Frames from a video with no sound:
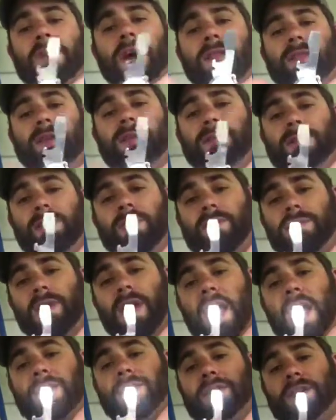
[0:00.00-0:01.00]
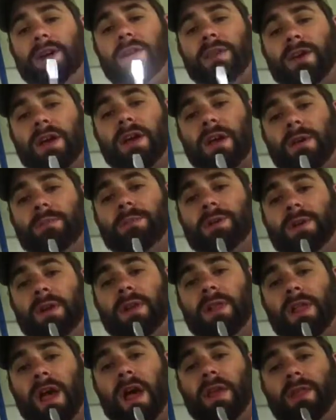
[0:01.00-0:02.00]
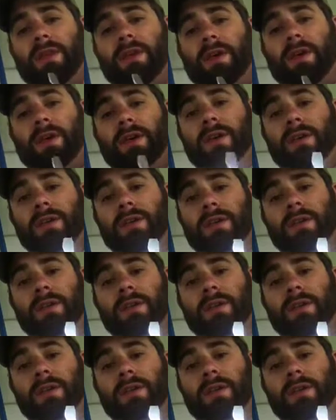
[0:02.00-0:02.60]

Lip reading: got this little notch here that comes on a lot of